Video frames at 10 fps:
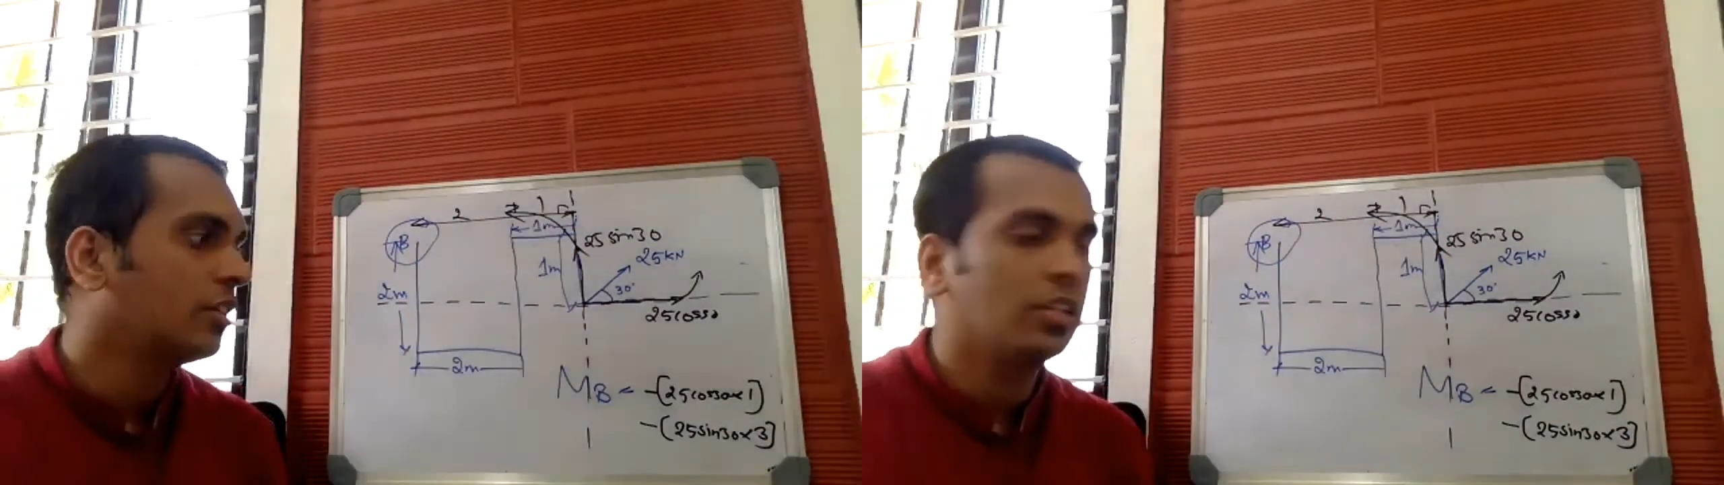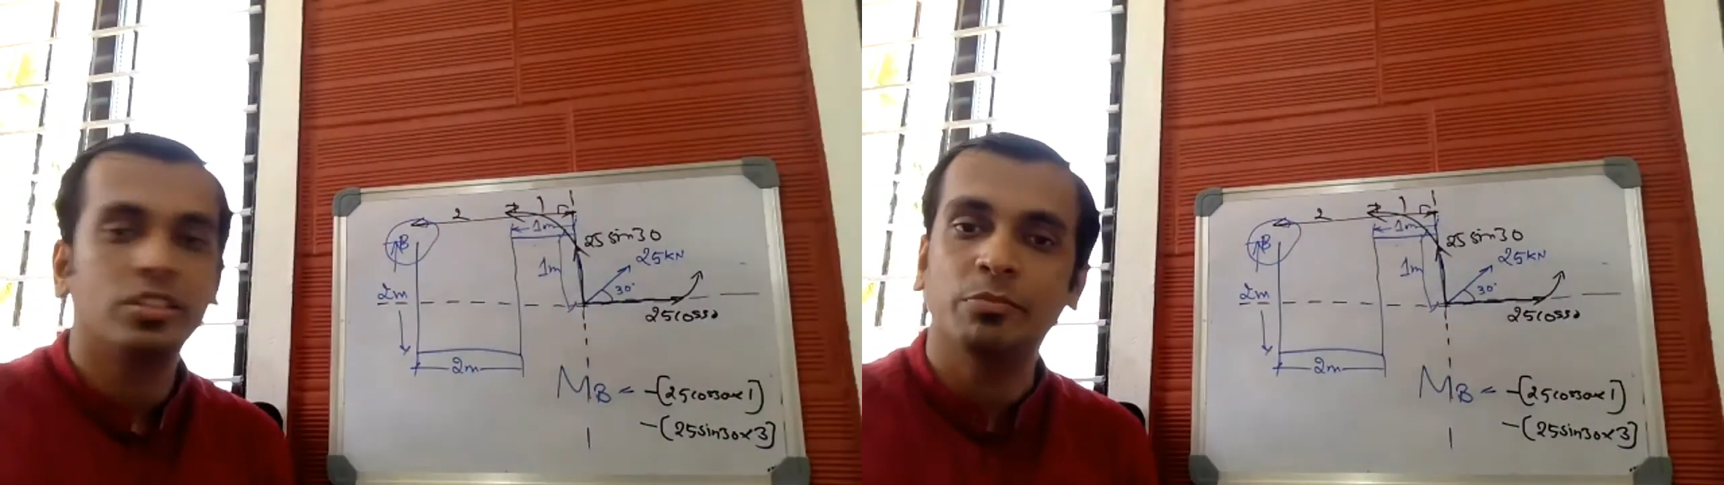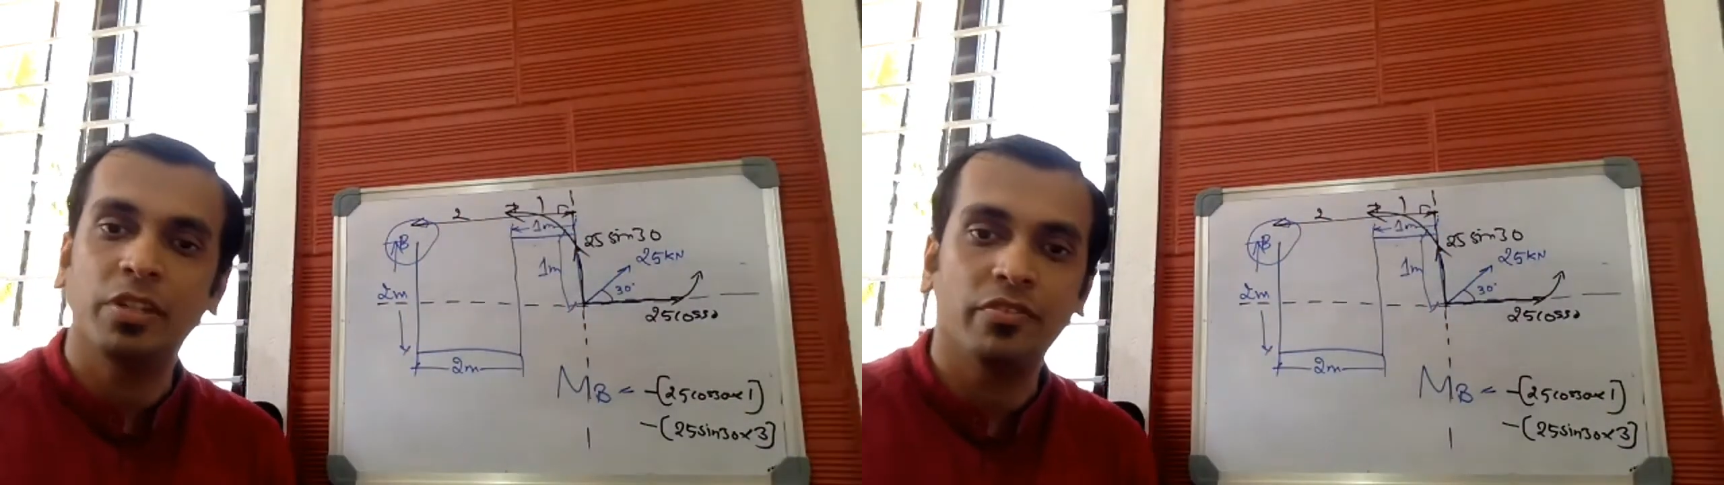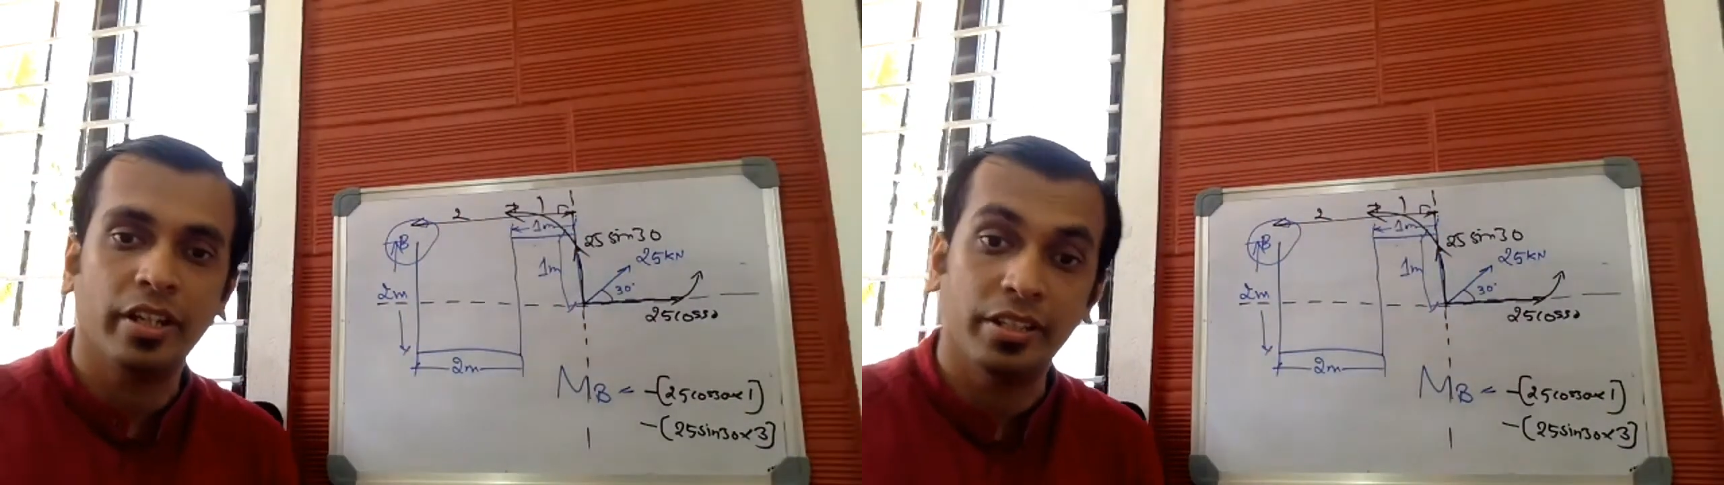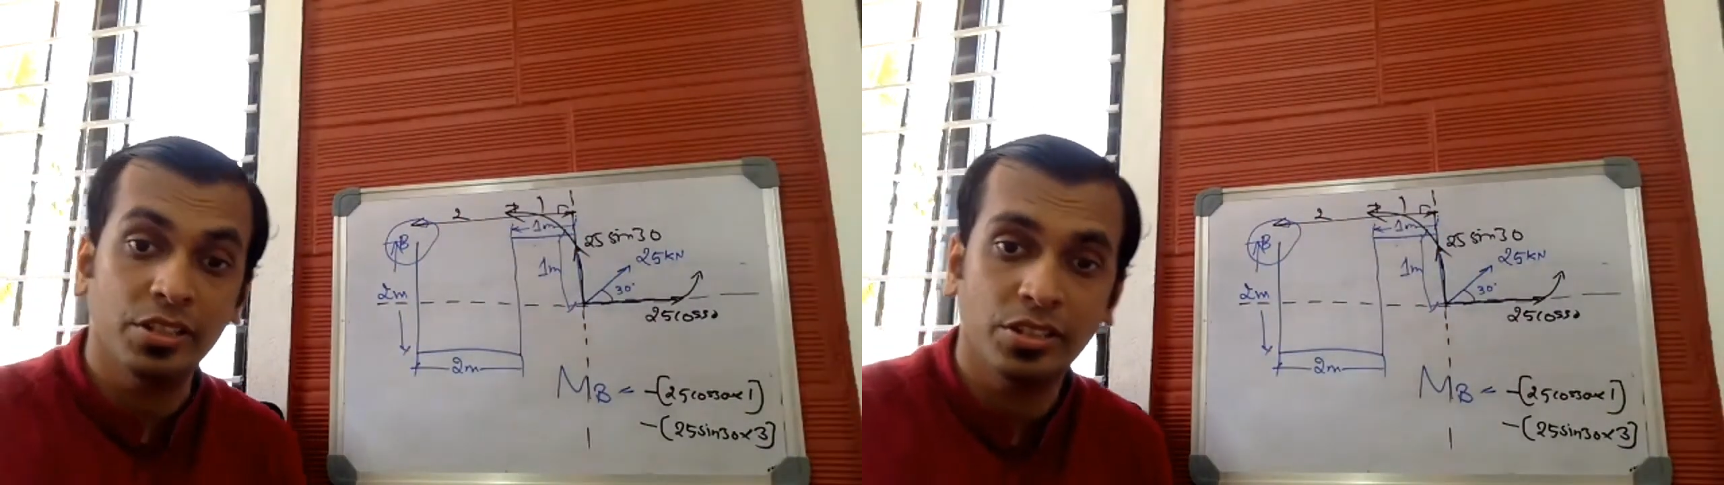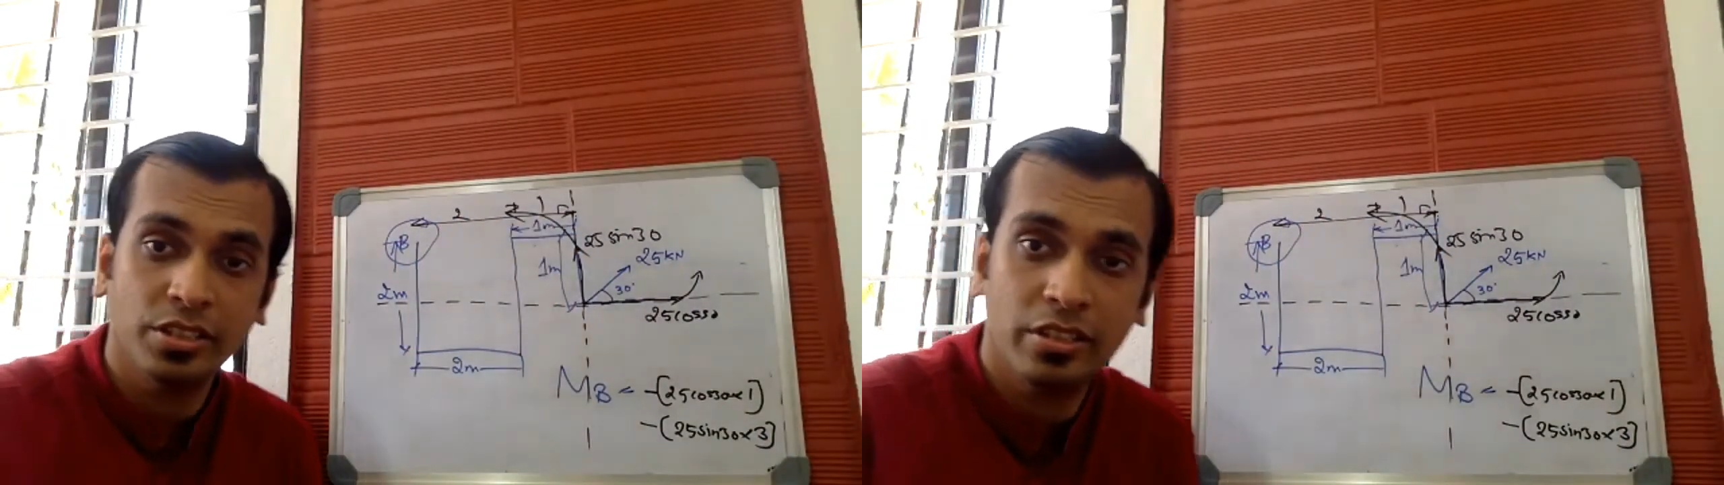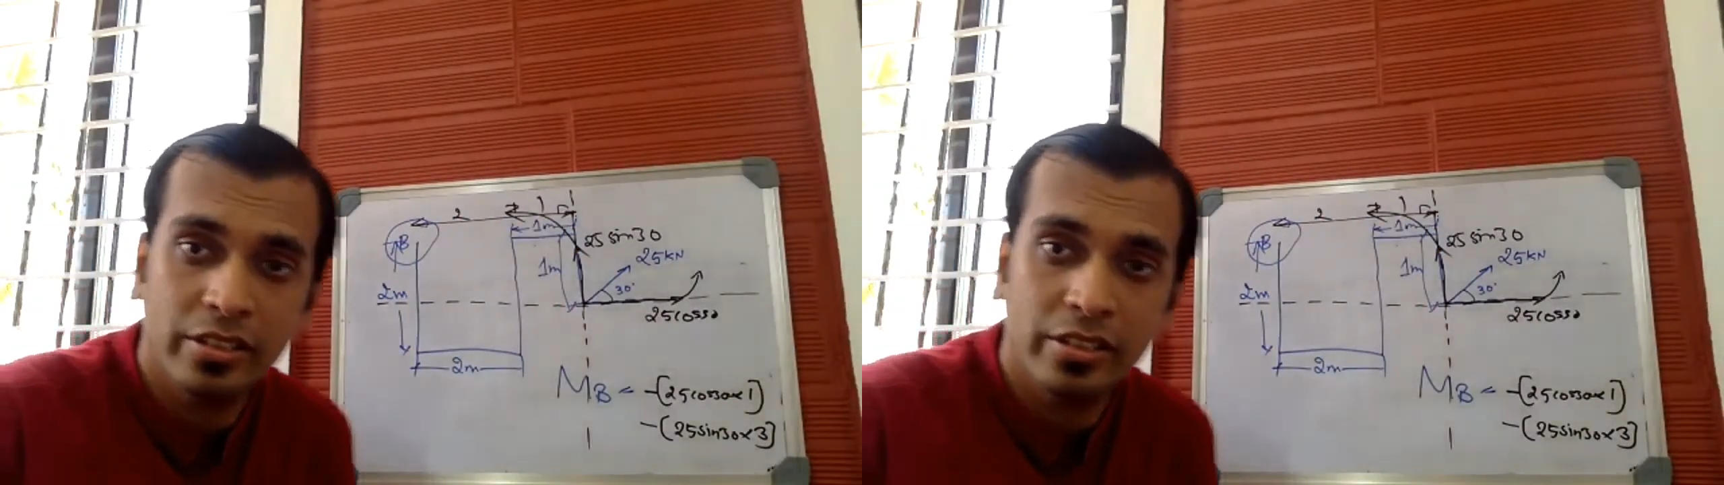Simplify this